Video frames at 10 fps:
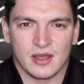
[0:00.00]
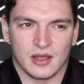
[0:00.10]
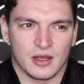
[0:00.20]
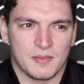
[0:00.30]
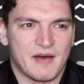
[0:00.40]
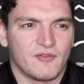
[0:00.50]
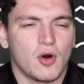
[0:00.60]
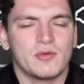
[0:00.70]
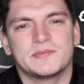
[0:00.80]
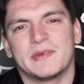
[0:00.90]
I've
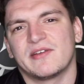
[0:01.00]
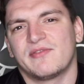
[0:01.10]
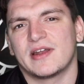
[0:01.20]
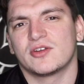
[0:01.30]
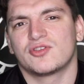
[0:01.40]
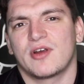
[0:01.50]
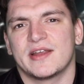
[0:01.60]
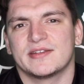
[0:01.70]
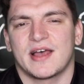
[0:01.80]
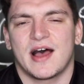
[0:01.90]
always been a fan of
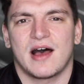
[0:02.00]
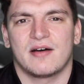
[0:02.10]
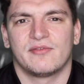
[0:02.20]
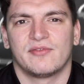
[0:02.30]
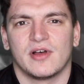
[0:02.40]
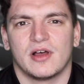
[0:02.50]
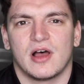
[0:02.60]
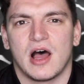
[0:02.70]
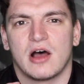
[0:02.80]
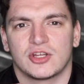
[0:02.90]
trying to have
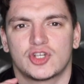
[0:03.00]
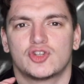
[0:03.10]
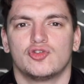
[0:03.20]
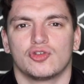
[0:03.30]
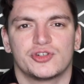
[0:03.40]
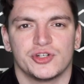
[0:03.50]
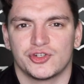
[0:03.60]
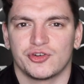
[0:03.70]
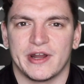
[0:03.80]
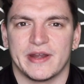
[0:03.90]
a
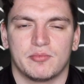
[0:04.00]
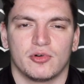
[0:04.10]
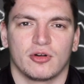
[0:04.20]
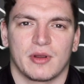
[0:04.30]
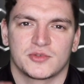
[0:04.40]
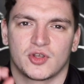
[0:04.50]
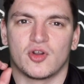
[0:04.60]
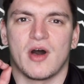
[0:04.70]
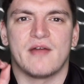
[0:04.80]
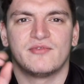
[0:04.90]
structured training program, so
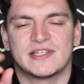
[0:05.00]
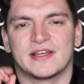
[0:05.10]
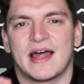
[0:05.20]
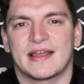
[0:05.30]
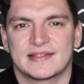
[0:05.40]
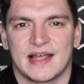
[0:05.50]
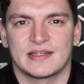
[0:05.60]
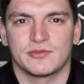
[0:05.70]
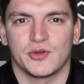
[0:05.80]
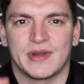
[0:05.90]
not every single
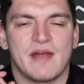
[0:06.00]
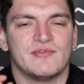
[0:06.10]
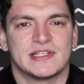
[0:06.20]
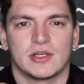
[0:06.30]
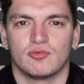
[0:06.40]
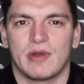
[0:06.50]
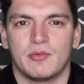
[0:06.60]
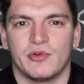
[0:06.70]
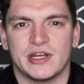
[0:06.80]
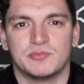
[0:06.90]
exercise I'm doing, every single
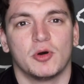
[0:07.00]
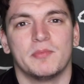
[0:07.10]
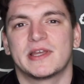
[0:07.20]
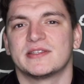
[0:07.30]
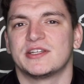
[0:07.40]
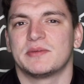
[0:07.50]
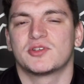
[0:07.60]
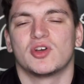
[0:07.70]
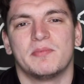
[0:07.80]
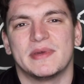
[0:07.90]
rep range, but because the
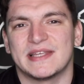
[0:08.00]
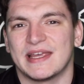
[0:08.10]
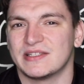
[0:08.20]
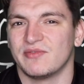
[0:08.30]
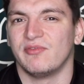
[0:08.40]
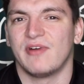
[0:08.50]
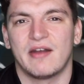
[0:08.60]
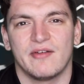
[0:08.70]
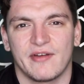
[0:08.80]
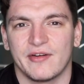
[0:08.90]
gym's so busy, it's
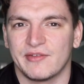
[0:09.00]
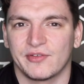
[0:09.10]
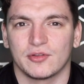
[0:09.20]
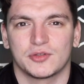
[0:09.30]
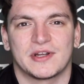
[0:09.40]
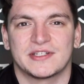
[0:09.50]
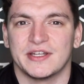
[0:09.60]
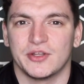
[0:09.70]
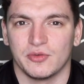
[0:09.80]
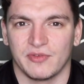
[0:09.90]
very, very difficult to
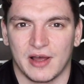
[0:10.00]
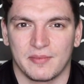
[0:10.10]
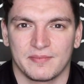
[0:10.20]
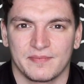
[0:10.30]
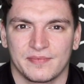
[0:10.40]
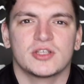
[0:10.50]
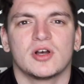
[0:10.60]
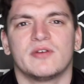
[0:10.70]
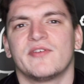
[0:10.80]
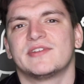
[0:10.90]
actually do that.
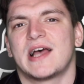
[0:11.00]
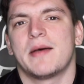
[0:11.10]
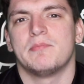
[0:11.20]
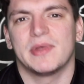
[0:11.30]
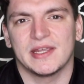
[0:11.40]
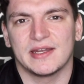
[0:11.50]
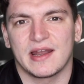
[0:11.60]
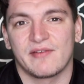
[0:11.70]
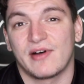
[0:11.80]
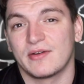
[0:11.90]
So for the time being,
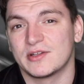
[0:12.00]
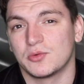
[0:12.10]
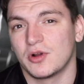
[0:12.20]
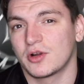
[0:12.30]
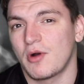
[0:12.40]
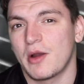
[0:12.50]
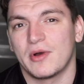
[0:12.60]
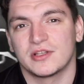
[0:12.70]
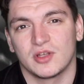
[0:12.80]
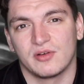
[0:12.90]
and I found it to work quite
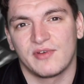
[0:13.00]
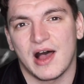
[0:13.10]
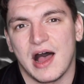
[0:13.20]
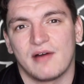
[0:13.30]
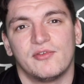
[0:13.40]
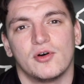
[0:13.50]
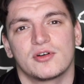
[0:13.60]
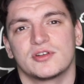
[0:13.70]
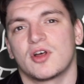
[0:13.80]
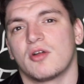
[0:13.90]
well so far, I
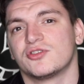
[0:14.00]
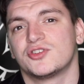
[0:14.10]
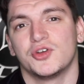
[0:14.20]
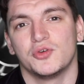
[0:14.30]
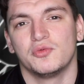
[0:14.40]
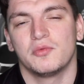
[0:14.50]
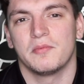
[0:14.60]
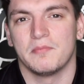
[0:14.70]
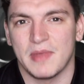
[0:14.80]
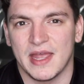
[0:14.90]
focused on 2
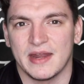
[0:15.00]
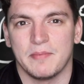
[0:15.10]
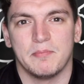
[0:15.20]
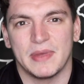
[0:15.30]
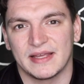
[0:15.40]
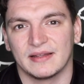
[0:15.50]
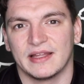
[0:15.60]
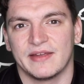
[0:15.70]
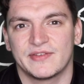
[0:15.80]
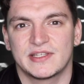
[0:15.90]
main big
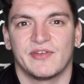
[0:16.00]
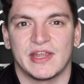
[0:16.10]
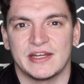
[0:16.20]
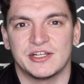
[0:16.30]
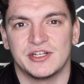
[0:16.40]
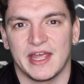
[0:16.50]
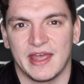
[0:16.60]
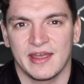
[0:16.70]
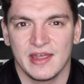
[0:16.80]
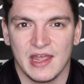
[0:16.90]
lifts for each
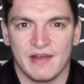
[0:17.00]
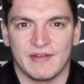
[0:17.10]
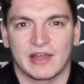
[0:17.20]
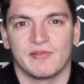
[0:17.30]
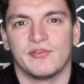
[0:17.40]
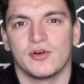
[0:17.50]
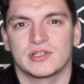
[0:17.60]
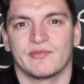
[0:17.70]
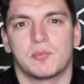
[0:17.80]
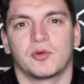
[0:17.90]
day, and then I can
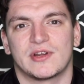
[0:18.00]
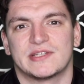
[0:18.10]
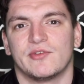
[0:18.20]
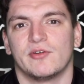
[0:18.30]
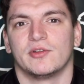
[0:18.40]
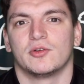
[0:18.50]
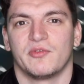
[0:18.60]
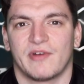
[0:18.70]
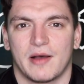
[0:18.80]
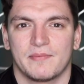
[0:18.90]
focus on the progressive overload
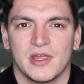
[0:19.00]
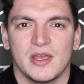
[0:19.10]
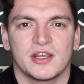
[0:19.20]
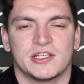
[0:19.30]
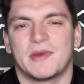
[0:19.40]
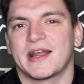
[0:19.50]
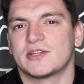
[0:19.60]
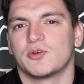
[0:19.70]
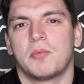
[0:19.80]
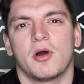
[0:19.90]
with that. Because you might
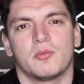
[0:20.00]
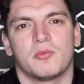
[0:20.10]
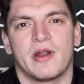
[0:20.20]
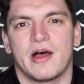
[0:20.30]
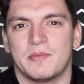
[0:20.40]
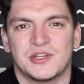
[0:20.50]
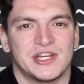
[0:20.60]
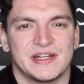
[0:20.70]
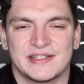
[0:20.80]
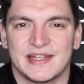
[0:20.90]
get to a point where a
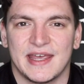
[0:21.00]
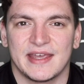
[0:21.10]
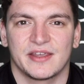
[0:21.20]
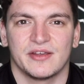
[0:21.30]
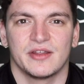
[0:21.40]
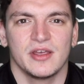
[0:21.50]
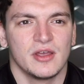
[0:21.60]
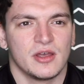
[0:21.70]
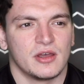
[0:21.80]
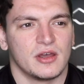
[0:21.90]
machine's taken,
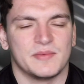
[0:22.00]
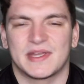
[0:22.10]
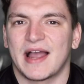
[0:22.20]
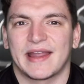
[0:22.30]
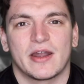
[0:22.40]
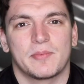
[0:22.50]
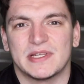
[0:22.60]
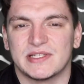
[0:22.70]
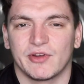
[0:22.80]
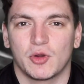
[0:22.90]
you can't get on a
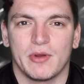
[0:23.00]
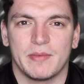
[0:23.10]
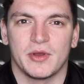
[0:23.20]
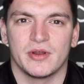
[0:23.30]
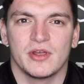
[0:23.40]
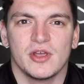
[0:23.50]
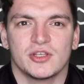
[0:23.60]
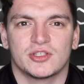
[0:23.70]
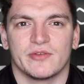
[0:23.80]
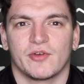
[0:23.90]
piece of equipment,
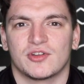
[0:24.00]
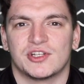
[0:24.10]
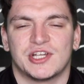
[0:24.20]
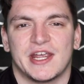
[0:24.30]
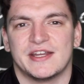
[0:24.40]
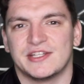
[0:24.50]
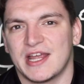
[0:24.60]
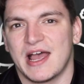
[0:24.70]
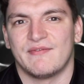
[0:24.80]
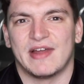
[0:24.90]
so you've got to change
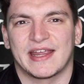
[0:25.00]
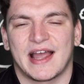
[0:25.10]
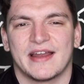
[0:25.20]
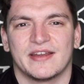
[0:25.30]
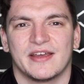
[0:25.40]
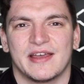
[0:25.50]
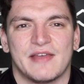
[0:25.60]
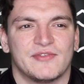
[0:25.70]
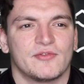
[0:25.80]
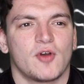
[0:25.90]
it, and then it kind of,
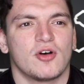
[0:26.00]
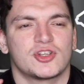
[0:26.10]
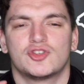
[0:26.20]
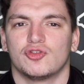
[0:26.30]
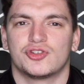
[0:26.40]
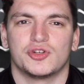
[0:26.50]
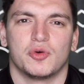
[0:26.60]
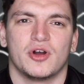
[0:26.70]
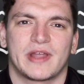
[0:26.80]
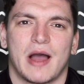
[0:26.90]
if you've got a structured
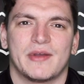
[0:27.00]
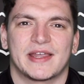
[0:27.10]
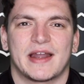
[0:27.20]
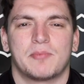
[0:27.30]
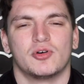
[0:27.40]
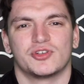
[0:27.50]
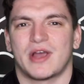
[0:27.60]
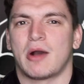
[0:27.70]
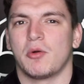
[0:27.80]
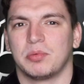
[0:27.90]
workout, it kind of puts
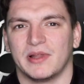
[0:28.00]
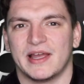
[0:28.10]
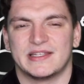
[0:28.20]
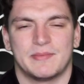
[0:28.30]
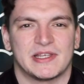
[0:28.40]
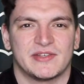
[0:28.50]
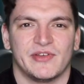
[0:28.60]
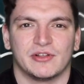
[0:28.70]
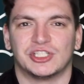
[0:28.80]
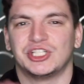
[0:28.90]
you out of place and makes you
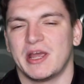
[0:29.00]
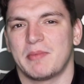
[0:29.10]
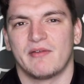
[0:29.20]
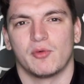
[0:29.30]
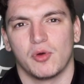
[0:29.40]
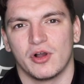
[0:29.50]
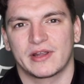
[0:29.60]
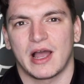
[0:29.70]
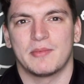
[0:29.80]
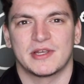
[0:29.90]
feel shit about the
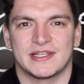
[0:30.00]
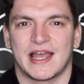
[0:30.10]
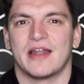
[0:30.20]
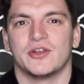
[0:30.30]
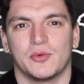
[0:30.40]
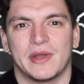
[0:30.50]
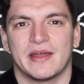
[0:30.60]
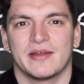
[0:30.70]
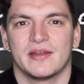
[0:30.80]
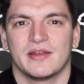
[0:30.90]
workout because you can't do it.